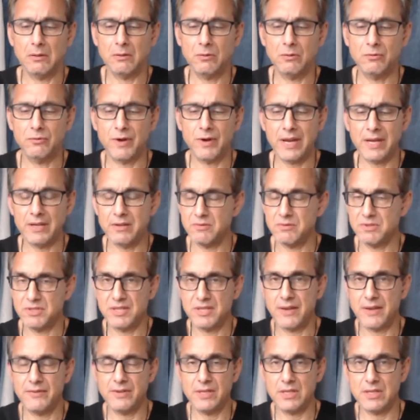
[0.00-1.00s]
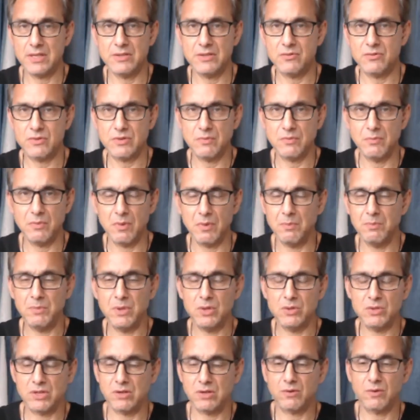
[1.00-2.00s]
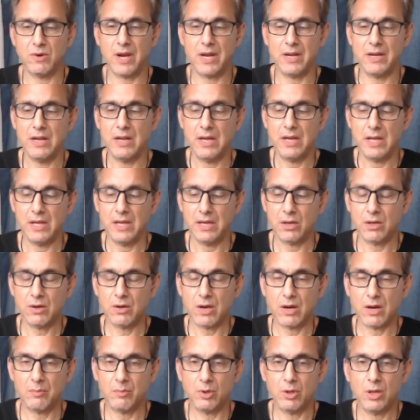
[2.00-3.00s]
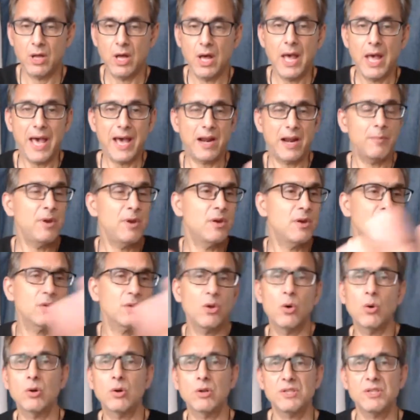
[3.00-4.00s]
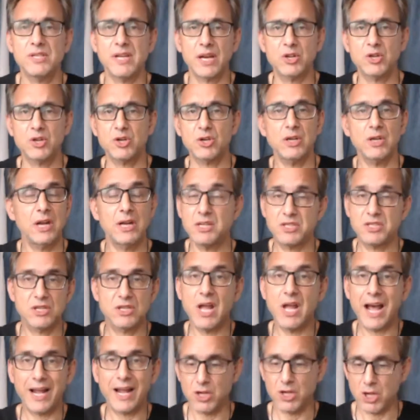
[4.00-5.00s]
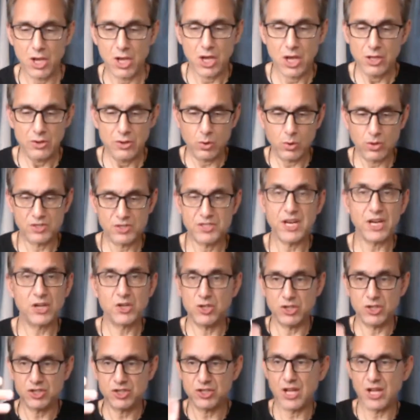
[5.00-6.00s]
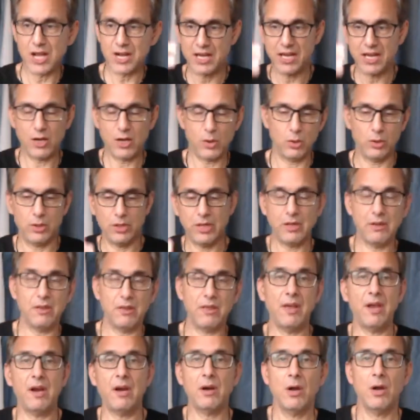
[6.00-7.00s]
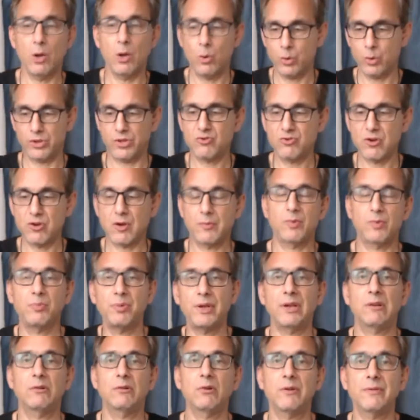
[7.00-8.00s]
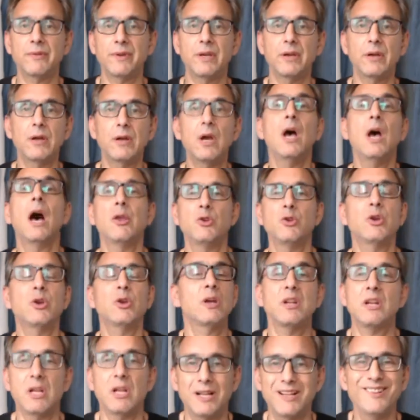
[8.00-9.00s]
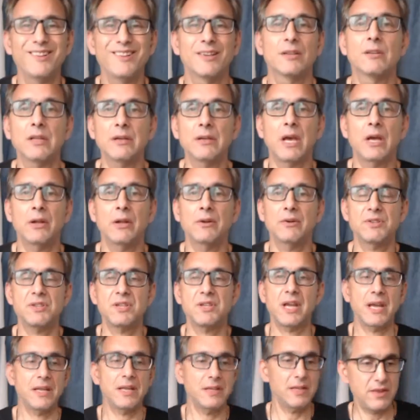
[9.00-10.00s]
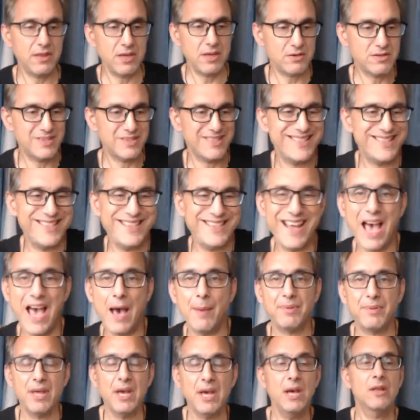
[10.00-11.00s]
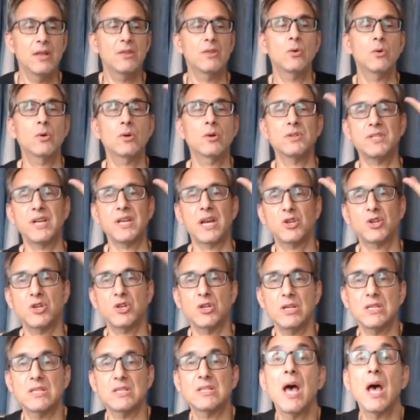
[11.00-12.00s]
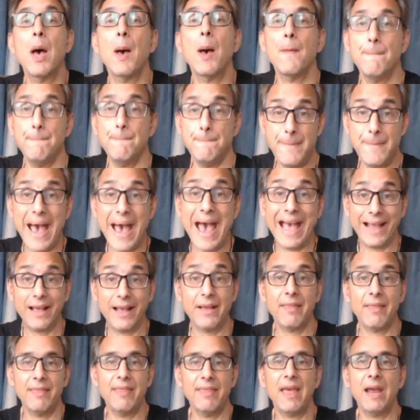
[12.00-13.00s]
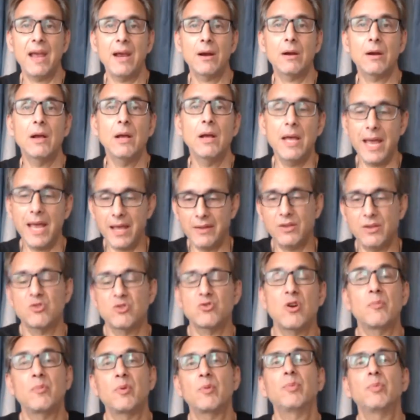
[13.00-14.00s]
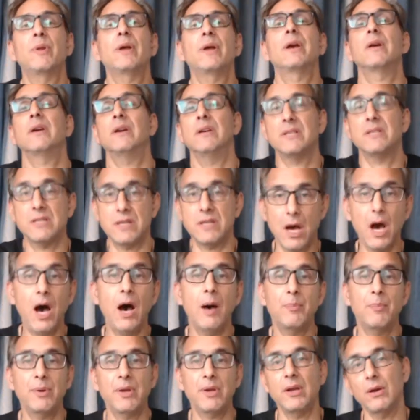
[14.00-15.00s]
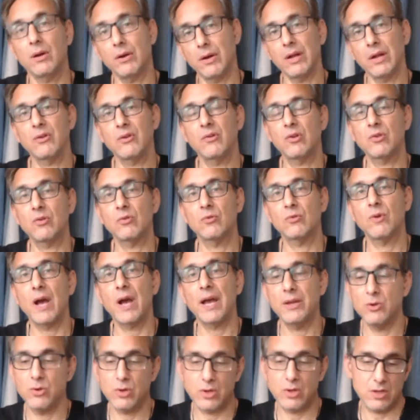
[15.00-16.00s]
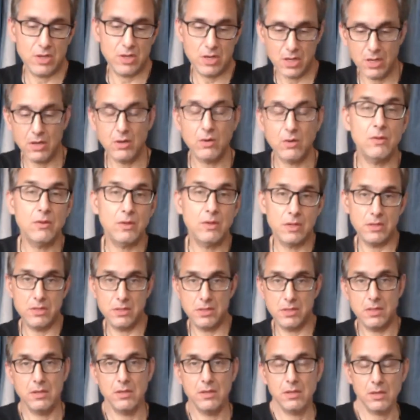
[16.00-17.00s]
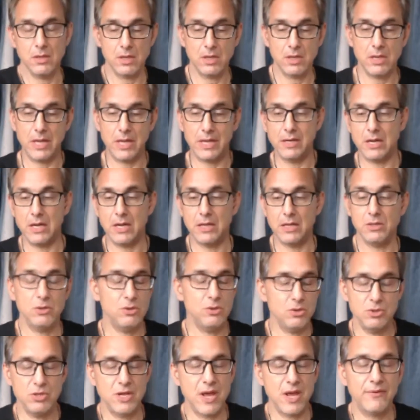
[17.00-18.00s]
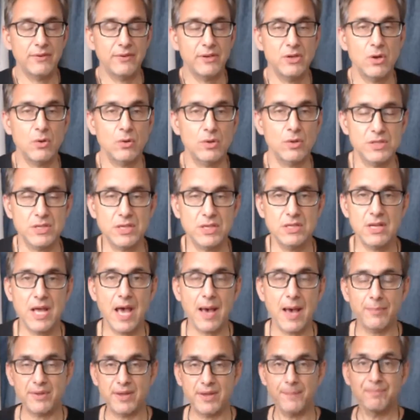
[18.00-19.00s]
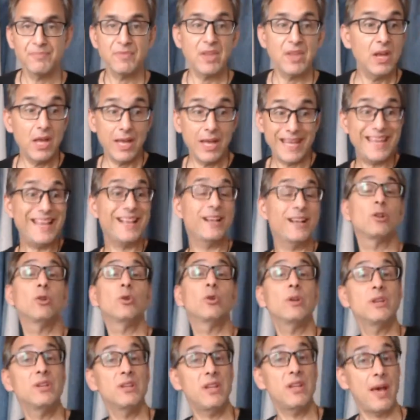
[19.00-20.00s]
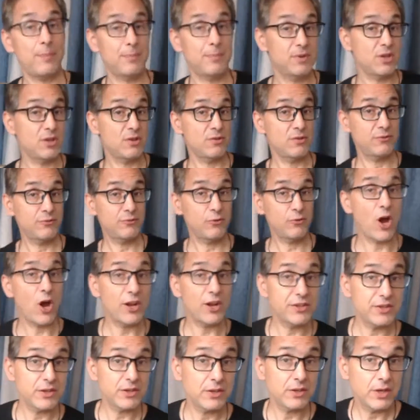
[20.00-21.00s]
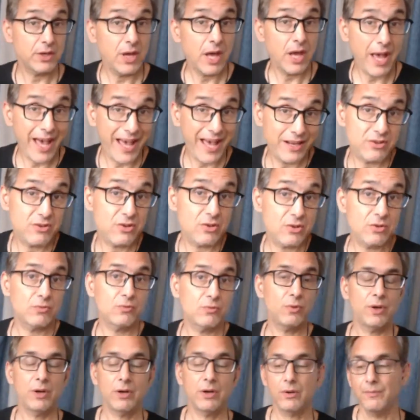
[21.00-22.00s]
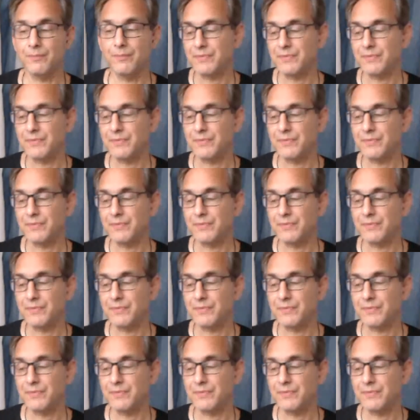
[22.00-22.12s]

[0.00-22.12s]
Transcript: great 70s music, right? Incredible. And I'm hearing the horn section, and the horn section is not equally there with the trumpet player over here. You can clearly understand that there's depth. The horn section is back there, and the trumpet player is up here and to the right. You can hear and definitely notice the depth, including depth to the front and to the rear.